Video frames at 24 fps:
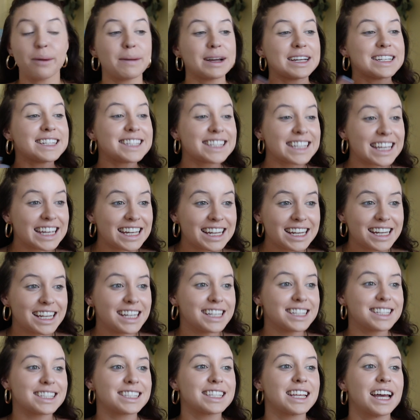My skin
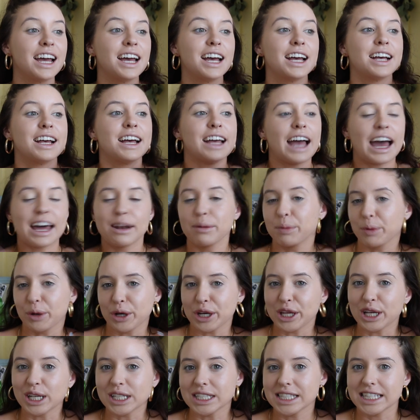is at a
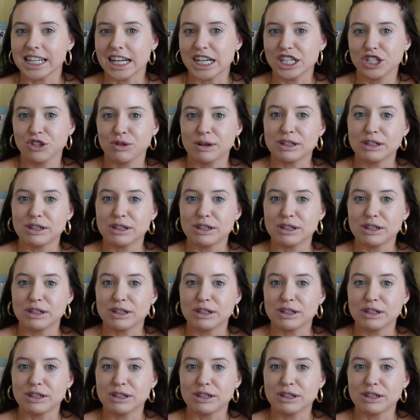pretty good stage,